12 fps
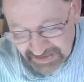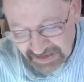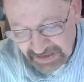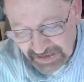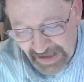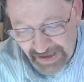
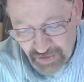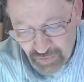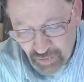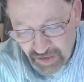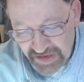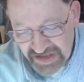the
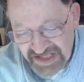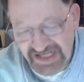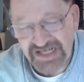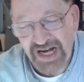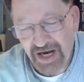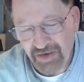Latin word
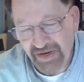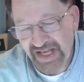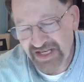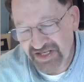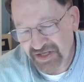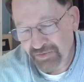stare
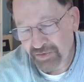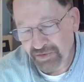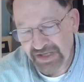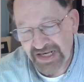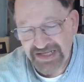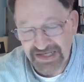is the
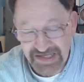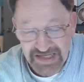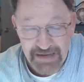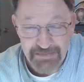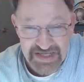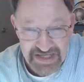root, as the
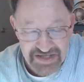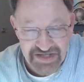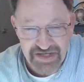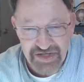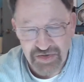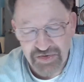same as
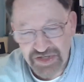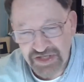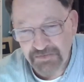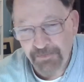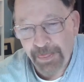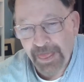
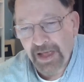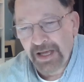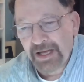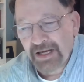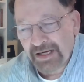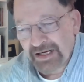institution,
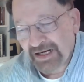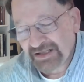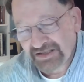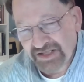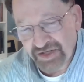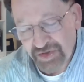
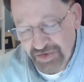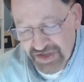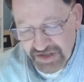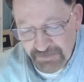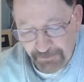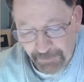
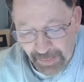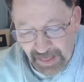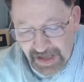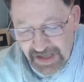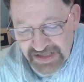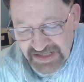Constitution.
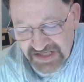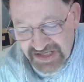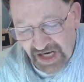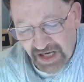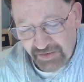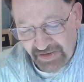
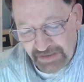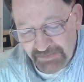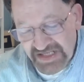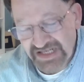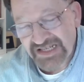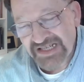Stare
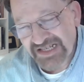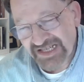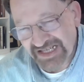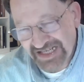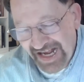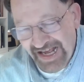means to
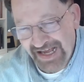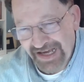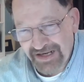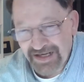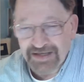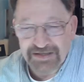
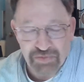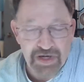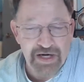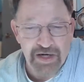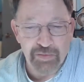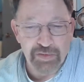stand. It's
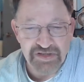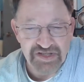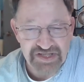where our word